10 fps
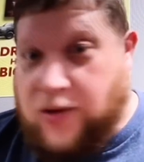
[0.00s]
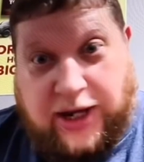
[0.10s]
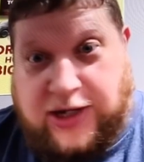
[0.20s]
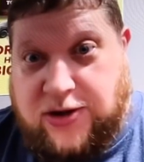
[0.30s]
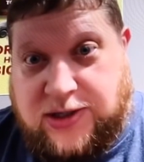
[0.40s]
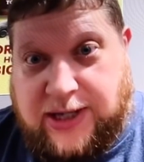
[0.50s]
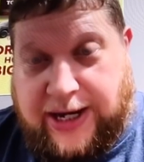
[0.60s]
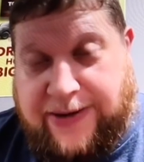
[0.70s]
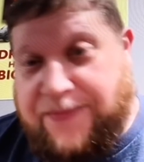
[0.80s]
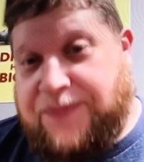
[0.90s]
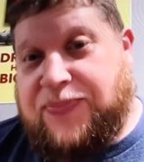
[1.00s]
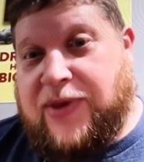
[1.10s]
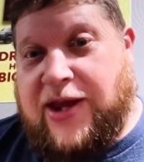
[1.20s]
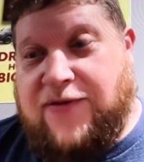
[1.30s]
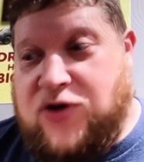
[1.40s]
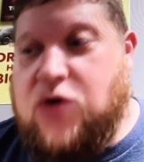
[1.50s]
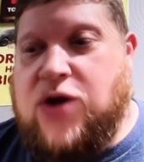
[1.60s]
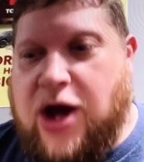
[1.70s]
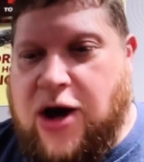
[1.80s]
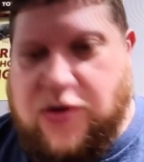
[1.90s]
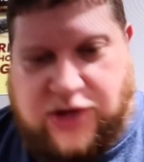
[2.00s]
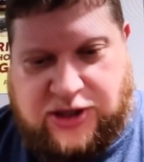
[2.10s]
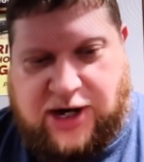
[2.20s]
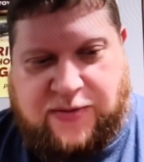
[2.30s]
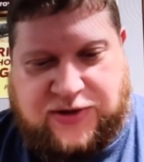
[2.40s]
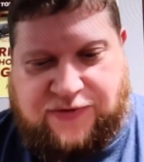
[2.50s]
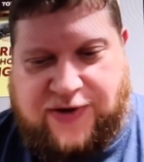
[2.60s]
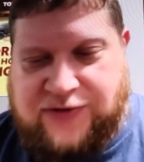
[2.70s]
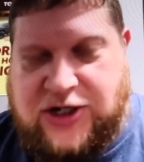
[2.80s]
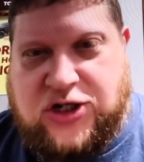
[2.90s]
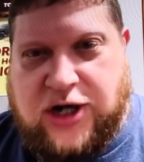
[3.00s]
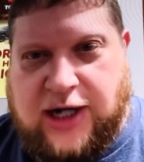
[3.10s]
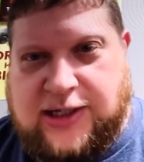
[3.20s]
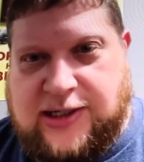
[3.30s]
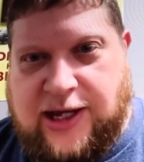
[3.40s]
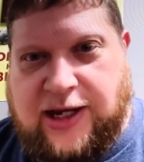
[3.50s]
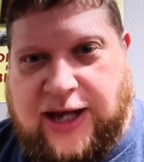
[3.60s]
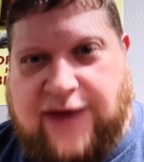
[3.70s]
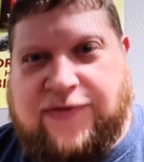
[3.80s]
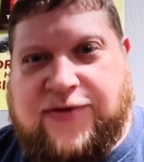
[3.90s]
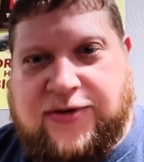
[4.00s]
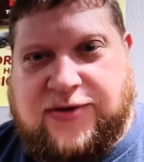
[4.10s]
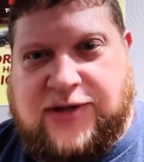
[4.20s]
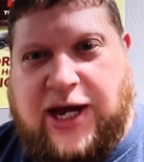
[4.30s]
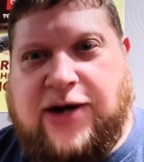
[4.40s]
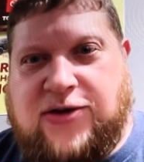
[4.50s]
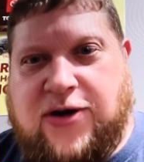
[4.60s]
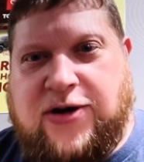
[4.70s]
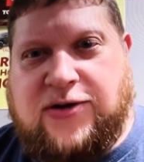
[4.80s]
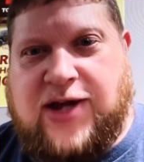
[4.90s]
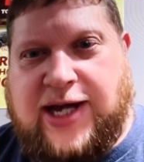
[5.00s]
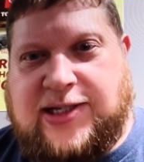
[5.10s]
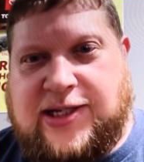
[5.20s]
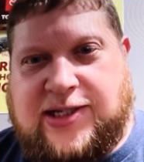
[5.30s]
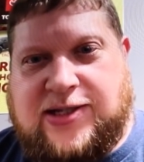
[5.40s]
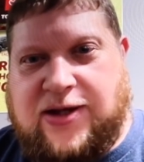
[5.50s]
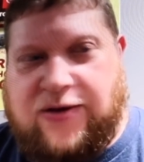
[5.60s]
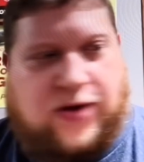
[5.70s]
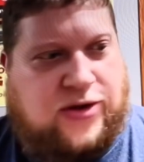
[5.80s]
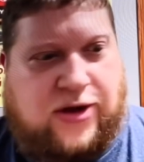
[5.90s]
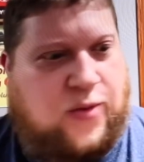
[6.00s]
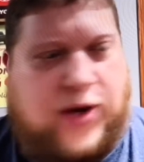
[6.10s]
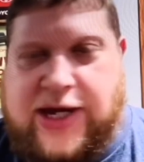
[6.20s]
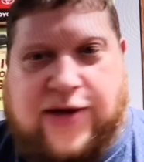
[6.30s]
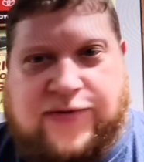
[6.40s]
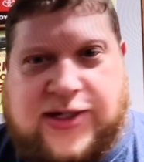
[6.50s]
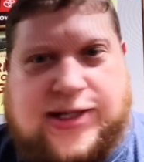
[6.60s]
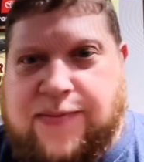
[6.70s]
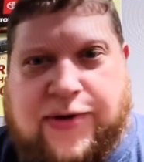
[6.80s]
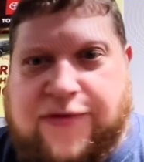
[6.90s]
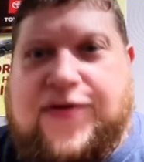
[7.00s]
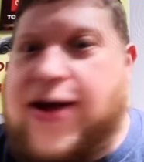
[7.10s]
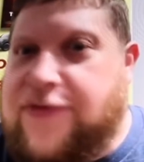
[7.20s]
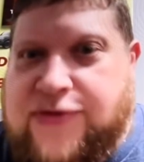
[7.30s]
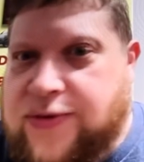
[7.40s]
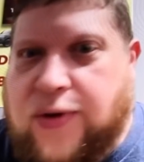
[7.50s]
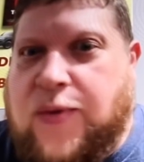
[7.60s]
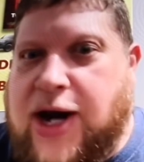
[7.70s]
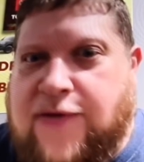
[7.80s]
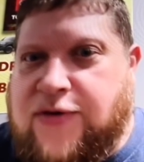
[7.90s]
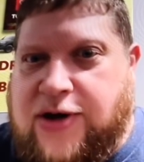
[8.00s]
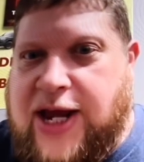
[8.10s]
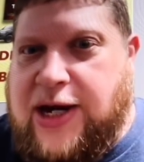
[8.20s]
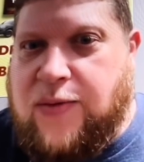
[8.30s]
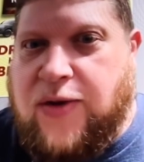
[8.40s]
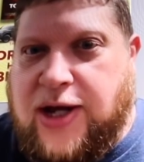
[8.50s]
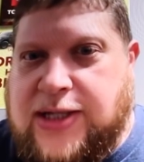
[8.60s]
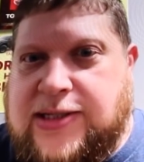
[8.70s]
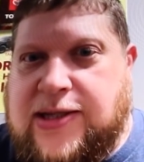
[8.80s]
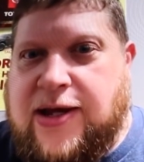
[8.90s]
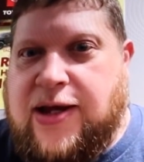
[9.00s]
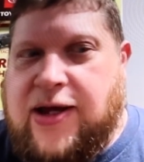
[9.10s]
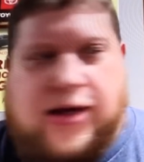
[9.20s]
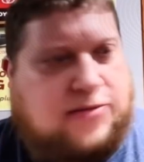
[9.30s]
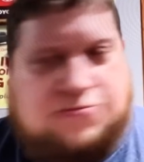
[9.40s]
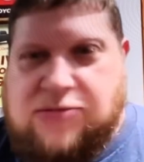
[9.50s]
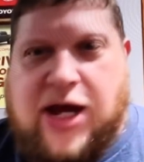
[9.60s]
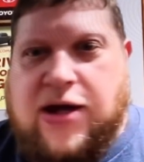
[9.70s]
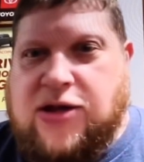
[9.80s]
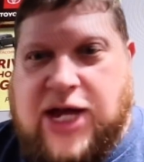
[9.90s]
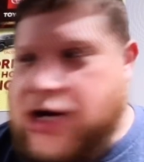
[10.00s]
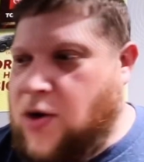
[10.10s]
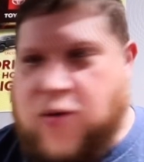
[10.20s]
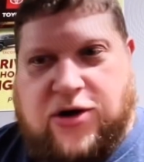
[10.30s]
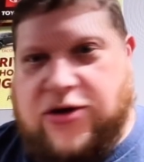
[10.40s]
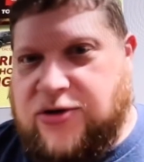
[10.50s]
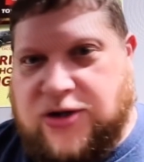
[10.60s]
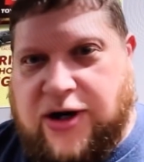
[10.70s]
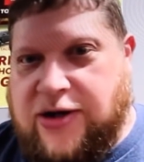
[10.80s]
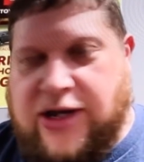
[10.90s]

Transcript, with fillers: Like you said, if you know that there was 50 trucks that left San Antonio, Texas, on the week of December 5th or whatever date it was yeah, they know where those are.